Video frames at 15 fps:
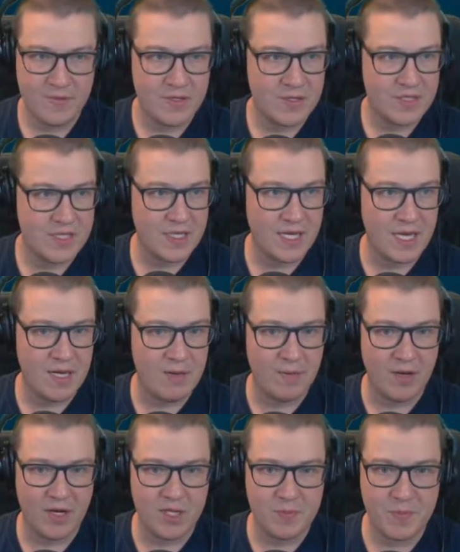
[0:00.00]
just to keep a
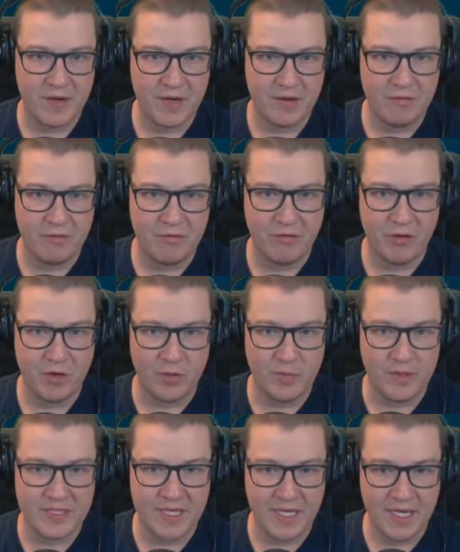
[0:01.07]
nice bit of
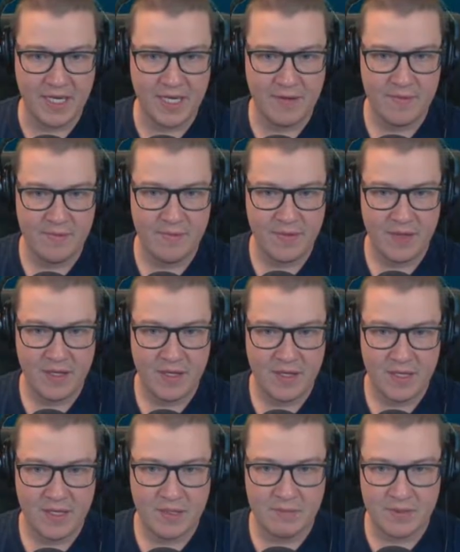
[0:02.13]
conformity.
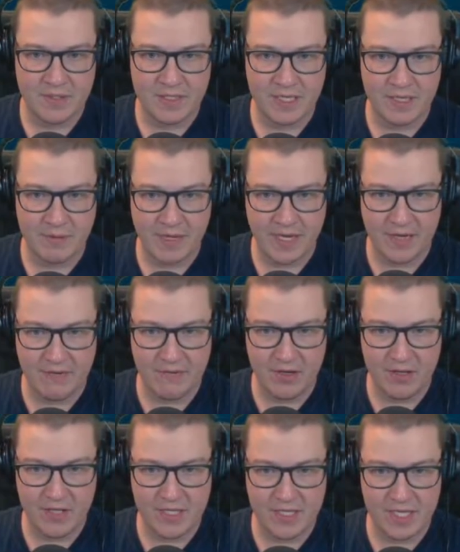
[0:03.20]
And we'll say we can have
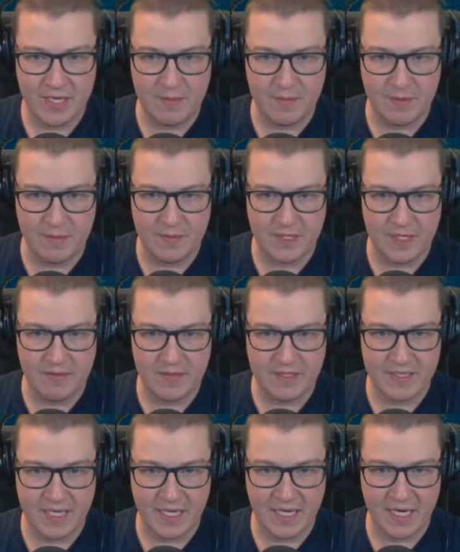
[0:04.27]
another deep observer
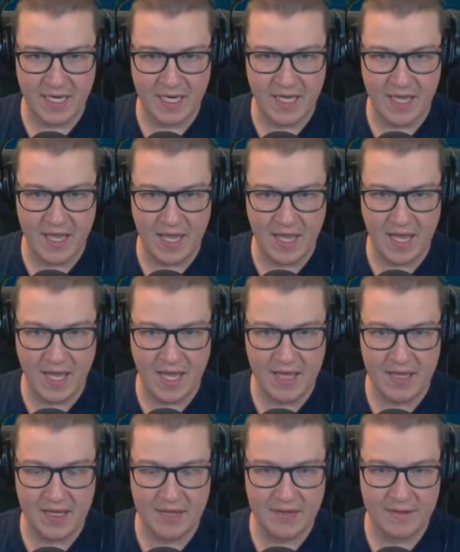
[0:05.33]
tank in there.